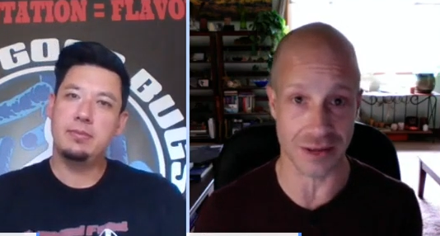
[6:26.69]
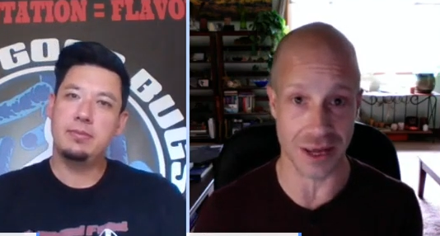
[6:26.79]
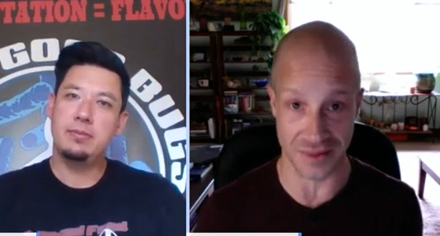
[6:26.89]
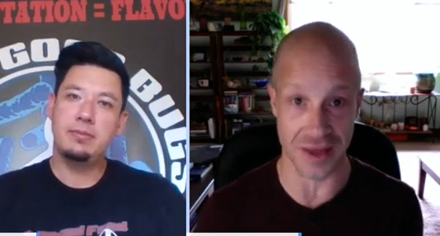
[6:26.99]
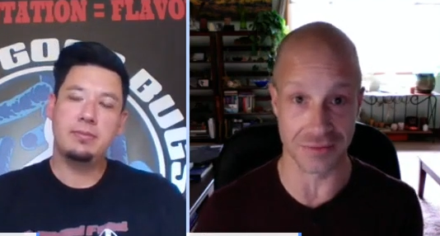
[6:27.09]

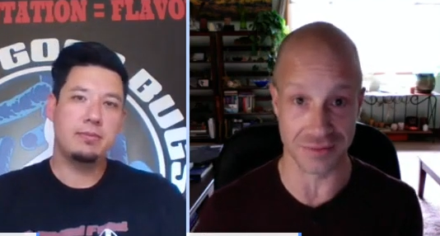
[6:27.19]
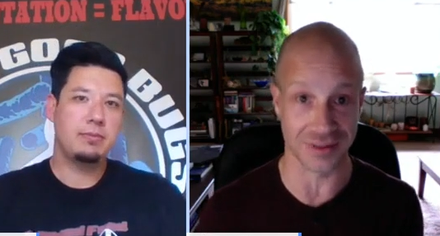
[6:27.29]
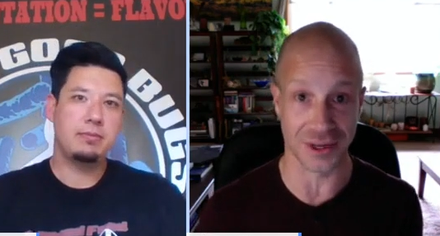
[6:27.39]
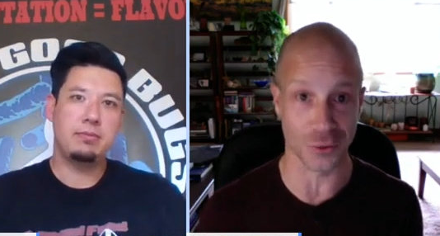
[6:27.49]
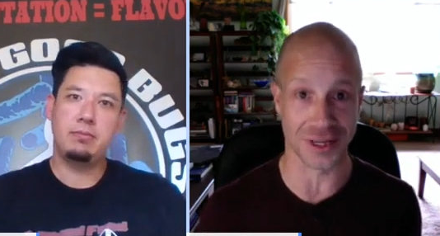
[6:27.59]
Speaker 1: And then
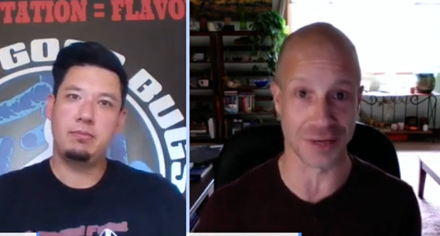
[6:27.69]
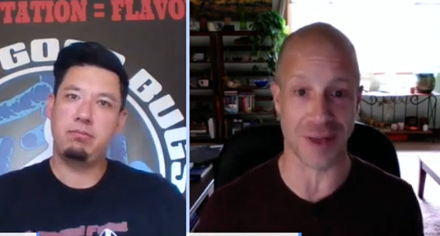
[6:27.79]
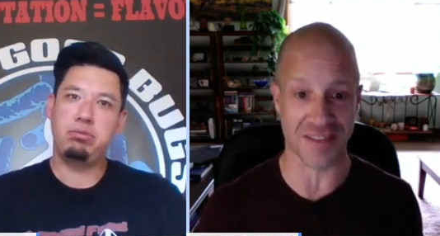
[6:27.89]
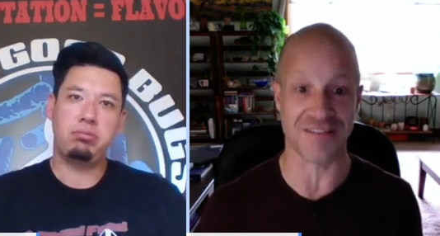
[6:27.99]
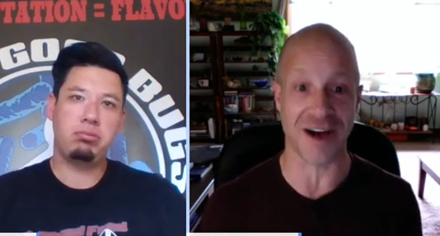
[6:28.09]
literally in
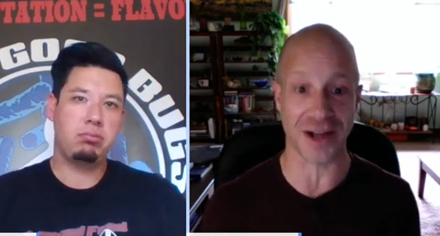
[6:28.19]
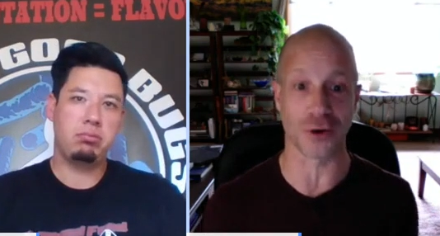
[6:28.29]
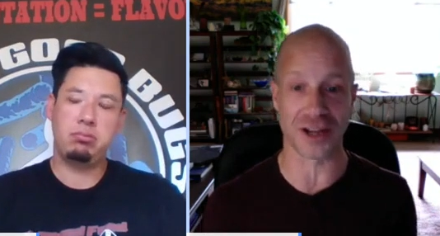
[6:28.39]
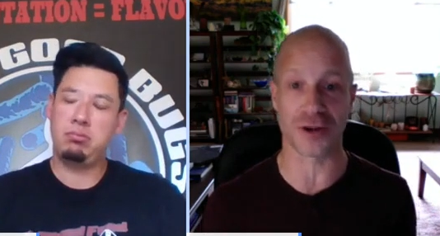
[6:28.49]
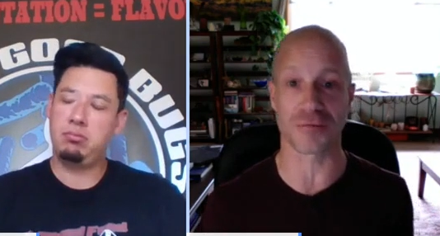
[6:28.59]
my
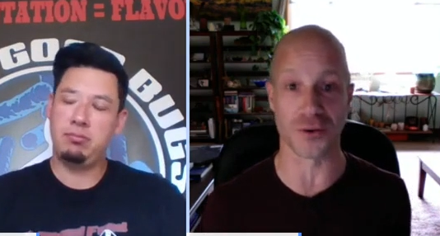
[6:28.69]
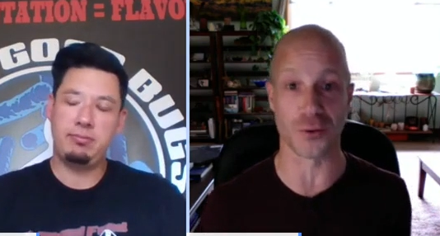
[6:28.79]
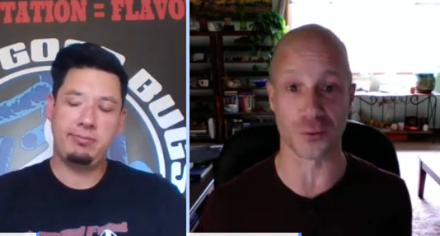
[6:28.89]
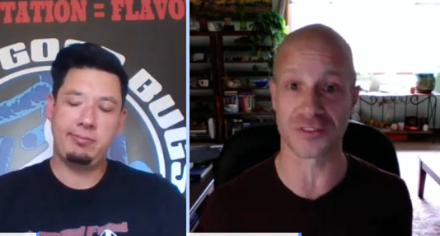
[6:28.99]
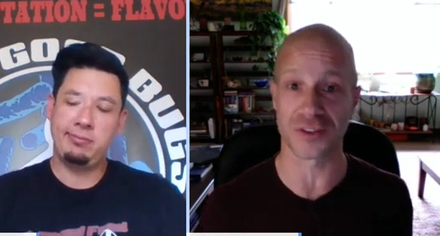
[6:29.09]
final
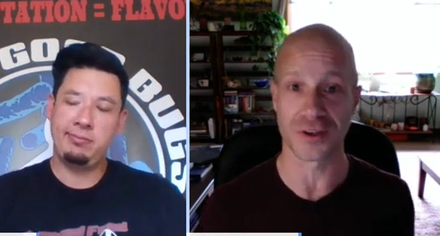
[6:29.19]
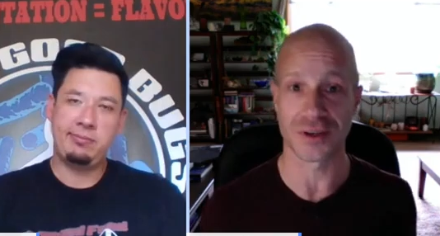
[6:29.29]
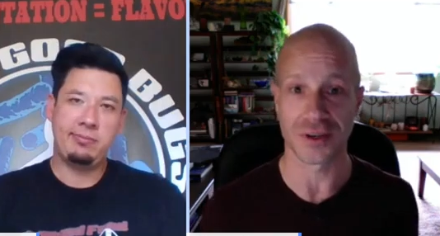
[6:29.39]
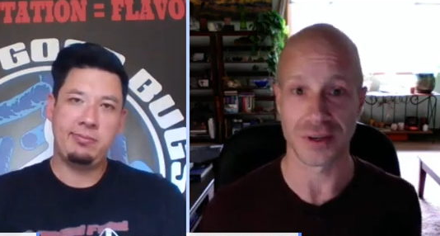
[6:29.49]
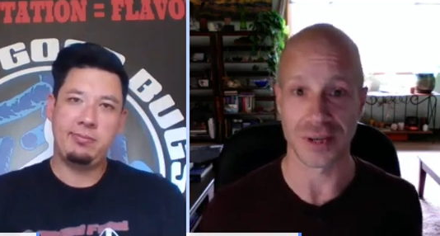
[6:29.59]
interviews,
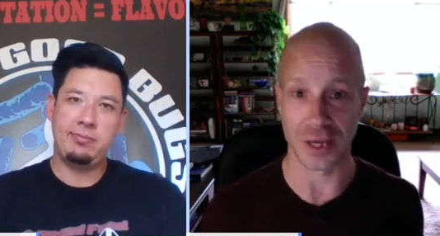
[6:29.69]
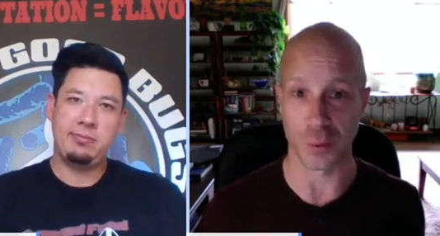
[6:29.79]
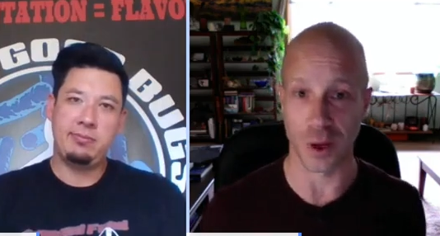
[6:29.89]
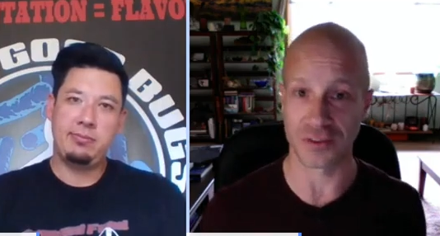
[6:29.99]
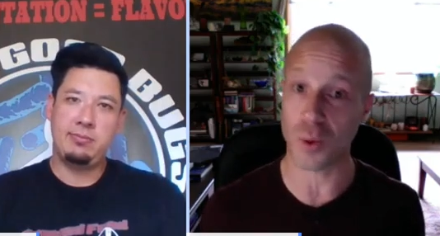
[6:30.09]
it
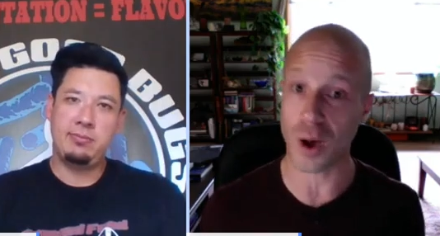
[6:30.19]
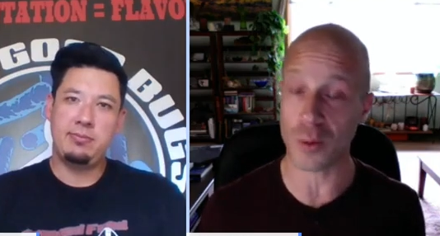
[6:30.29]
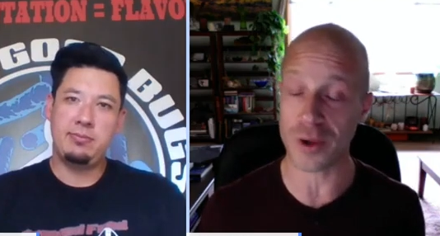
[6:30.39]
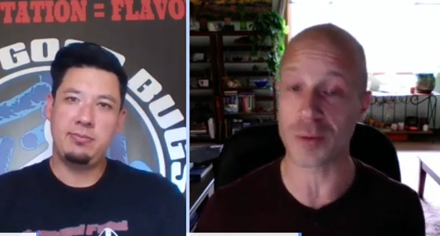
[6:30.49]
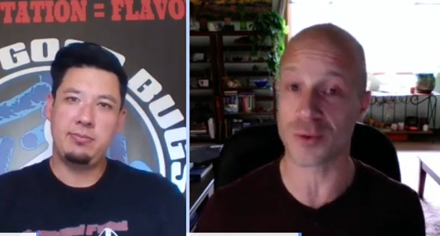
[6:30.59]
was, well,
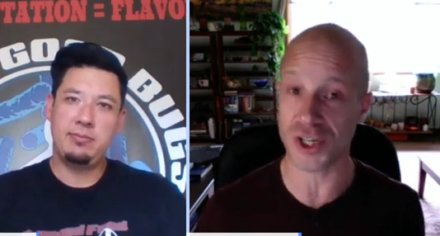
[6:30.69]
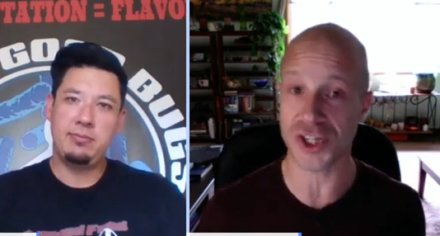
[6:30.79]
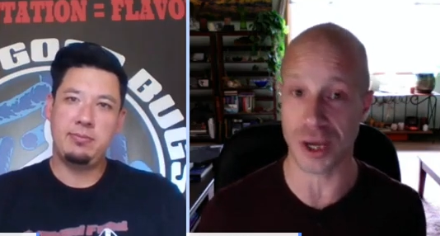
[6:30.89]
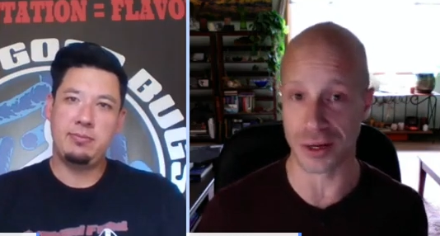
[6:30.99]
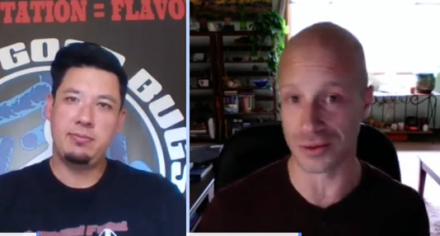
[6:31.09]
we
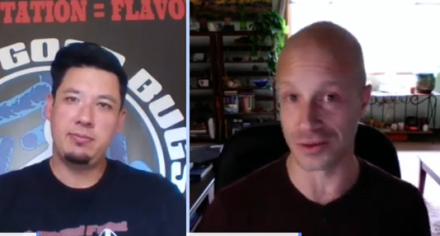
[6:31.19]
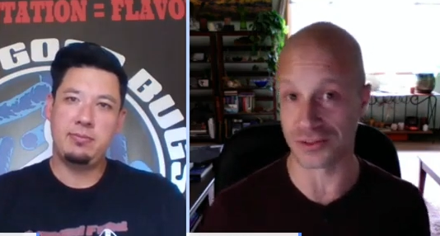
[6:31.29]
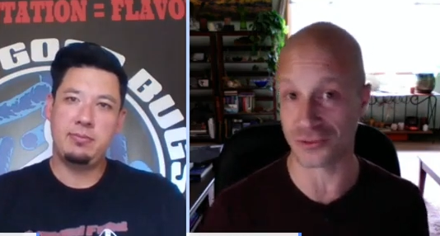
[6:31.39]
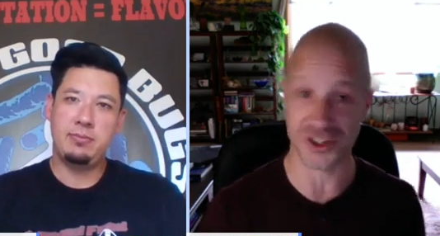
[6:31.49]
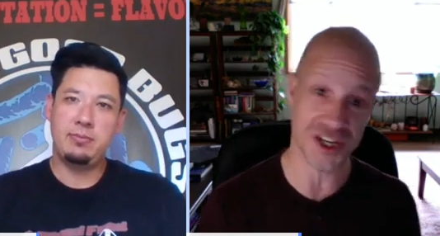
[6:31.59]
appreciated the
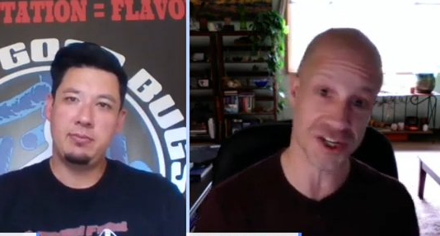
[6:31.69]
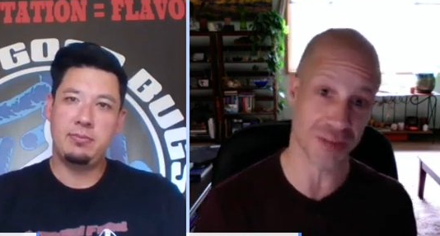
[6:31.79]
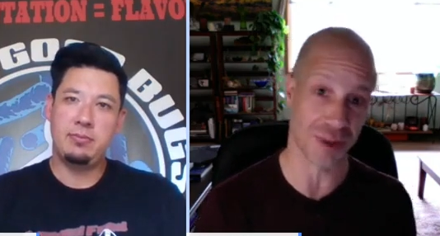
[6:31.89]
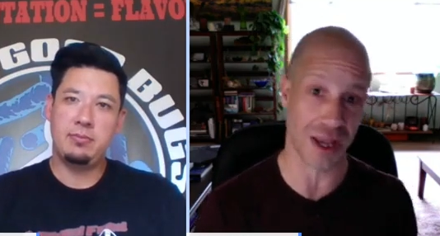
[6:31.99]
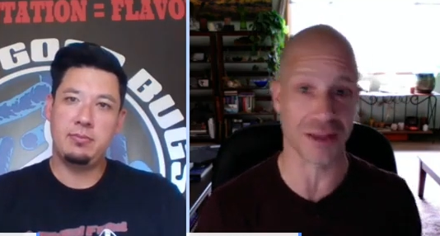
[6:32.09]

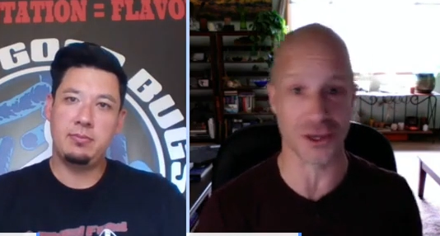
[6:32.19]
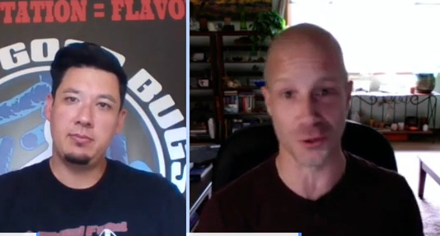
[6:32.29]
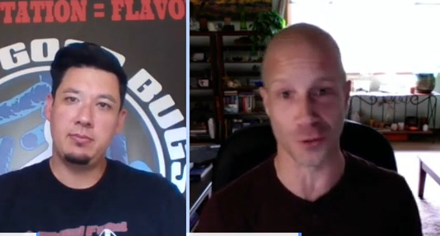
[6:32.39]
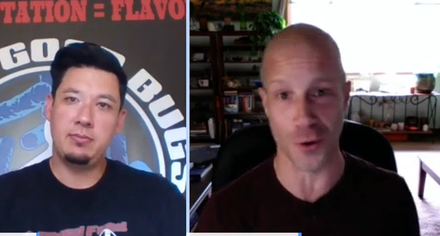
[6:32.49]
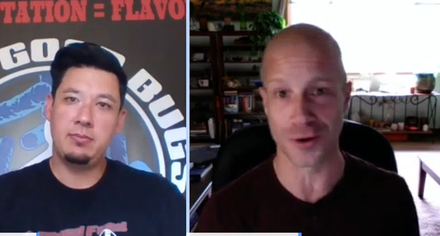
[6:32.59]
strategic plan that you
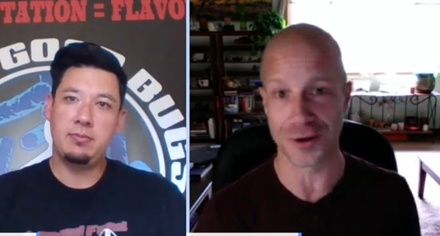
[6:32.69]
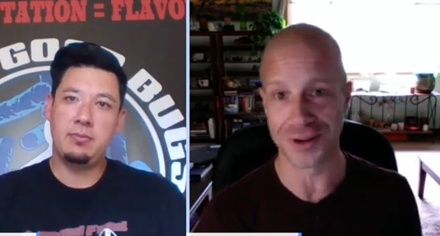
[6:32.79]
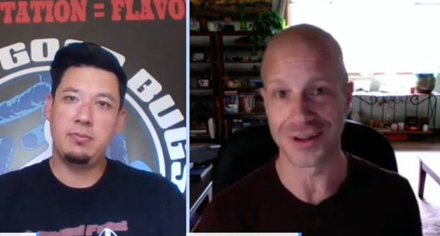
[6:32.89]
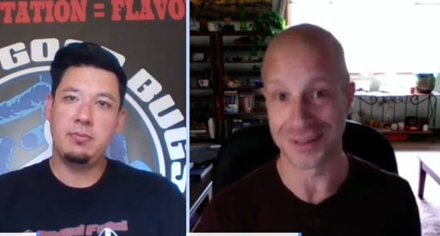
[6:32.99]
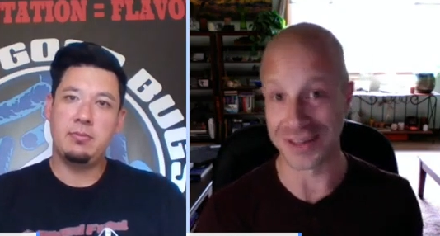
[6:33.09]
wrote
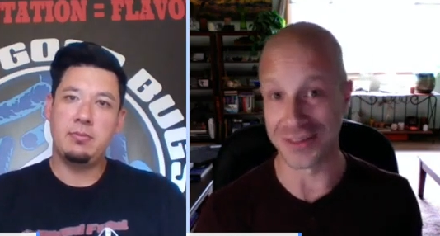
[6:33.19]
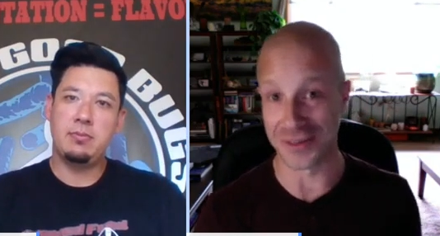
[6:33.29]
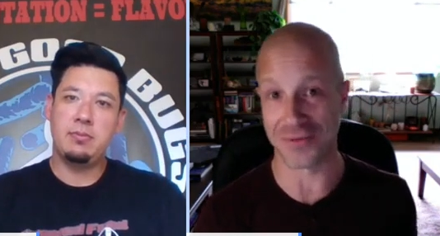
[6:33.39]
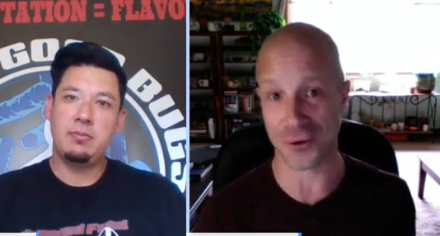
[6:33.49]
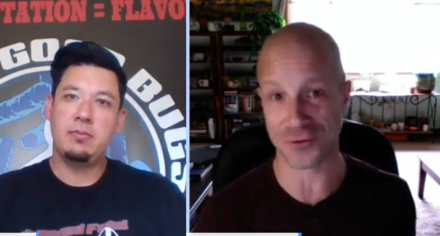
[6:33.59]
in the
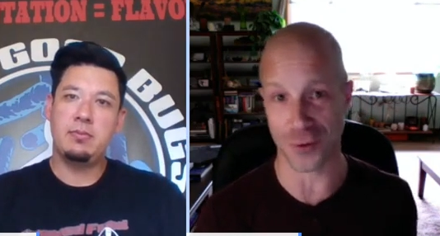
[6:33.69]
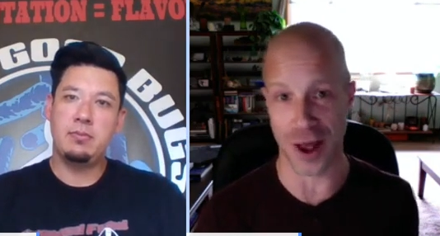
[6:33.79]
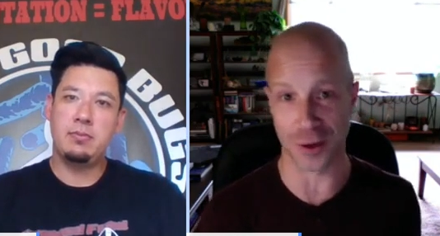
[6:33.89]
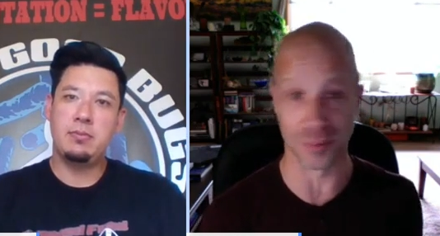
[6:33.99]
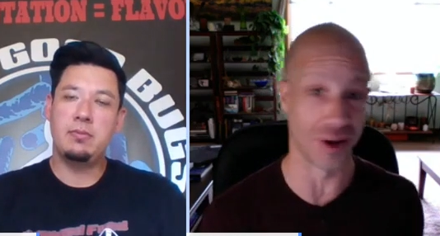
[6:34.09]
first
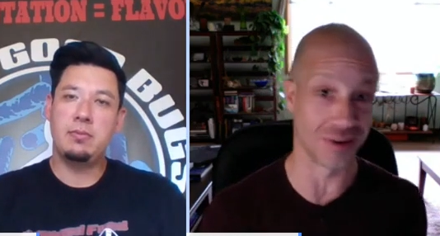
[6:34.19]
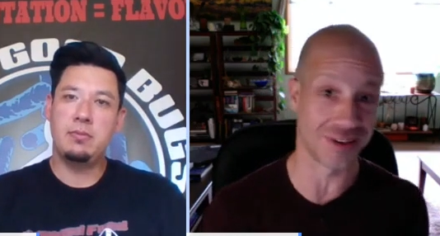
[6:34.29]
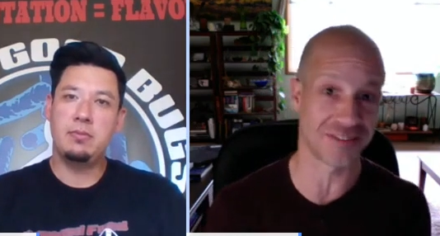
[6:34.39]
round, but it's